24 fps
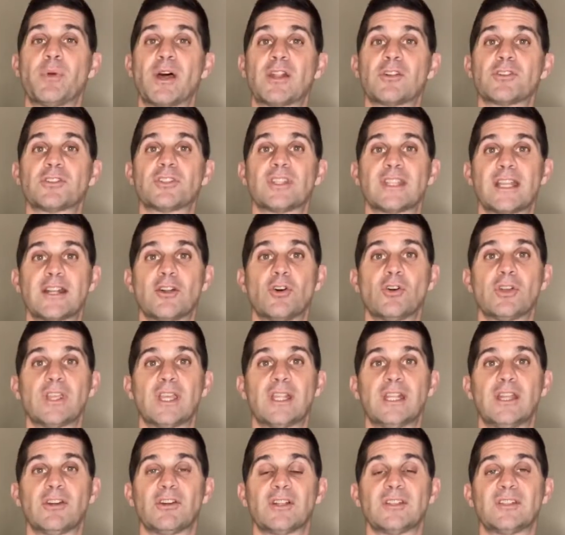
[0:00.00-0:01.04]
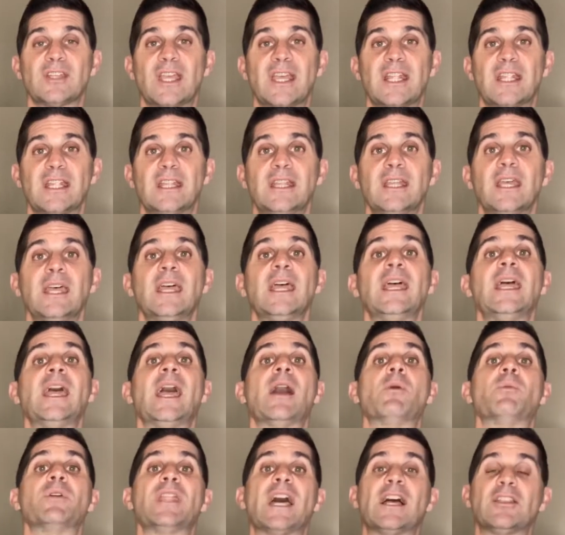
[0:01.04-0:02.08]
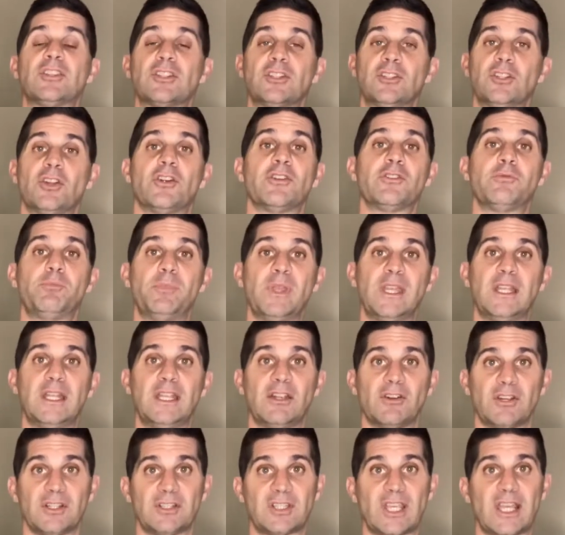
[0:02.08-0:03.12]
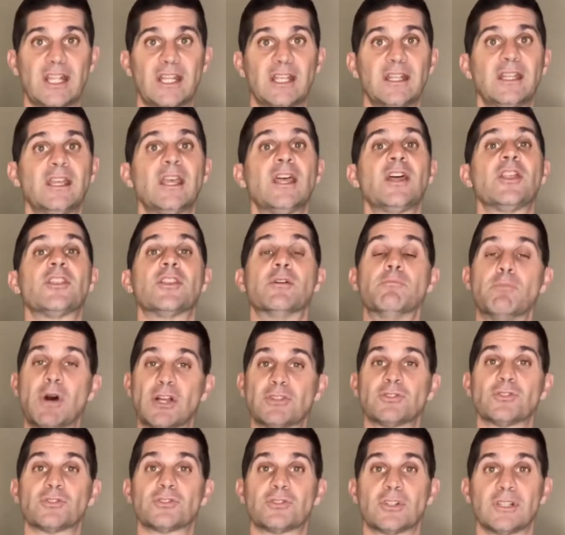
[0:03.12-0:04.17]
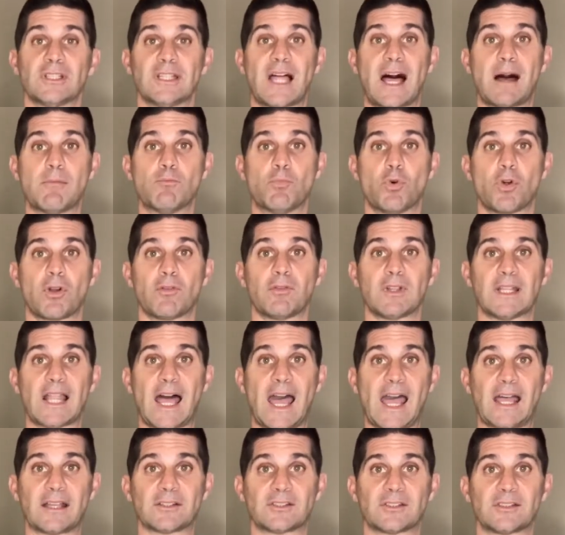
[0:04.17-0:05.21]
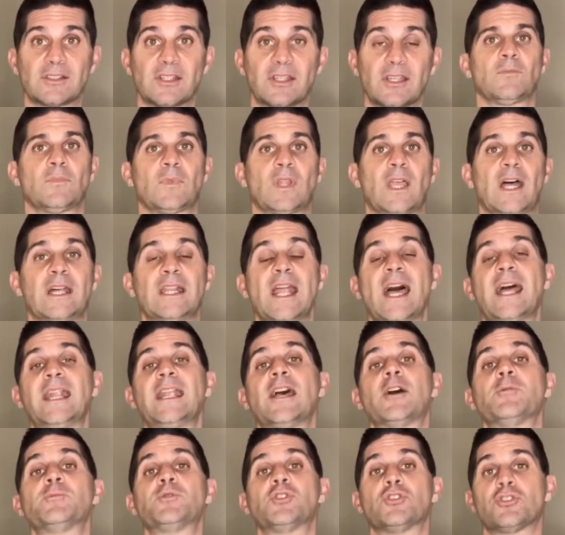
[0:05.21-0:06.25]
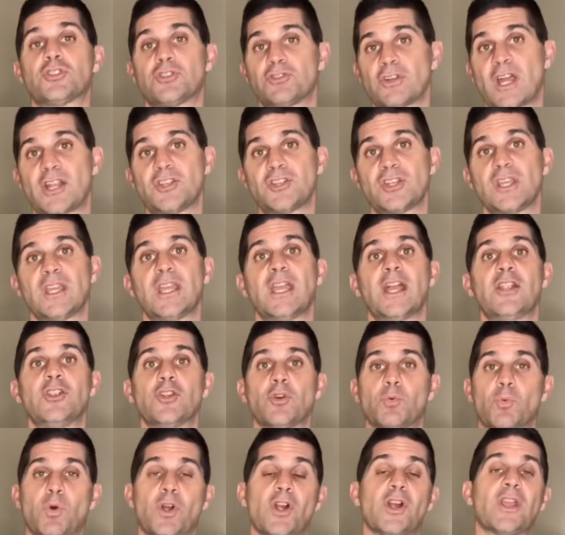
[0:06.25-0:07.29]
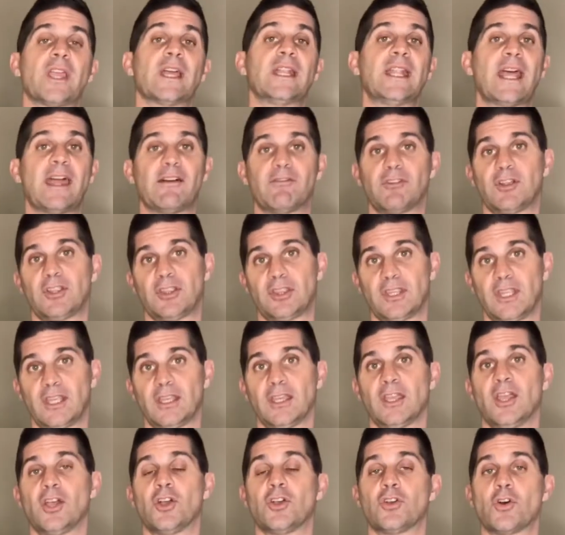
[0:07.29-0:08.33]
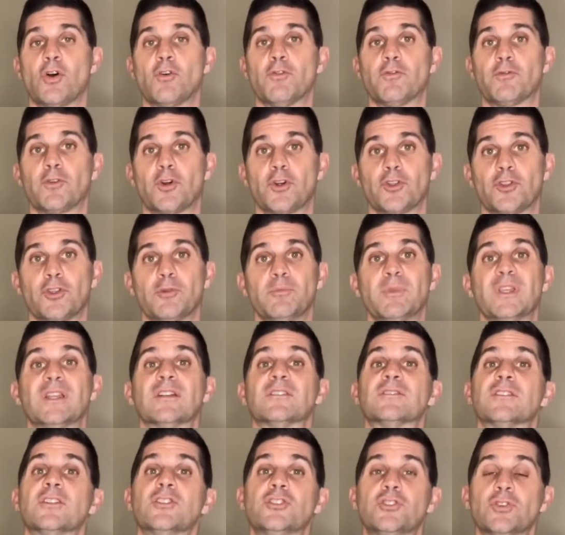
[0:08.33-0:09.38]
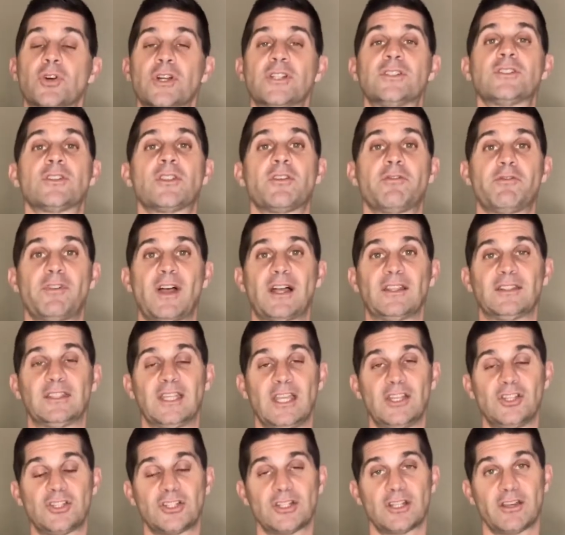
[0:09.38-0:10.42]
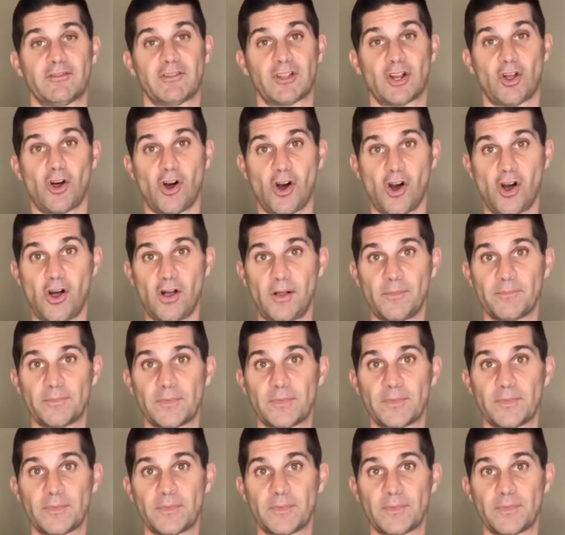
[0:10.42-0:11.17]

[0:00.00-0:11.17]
so they don't get irritated. And without the nerves being irritated, the muscles are a lot more relaxed. And that helps your stretching and your work and everything go further, because the joints are the foundation of it all.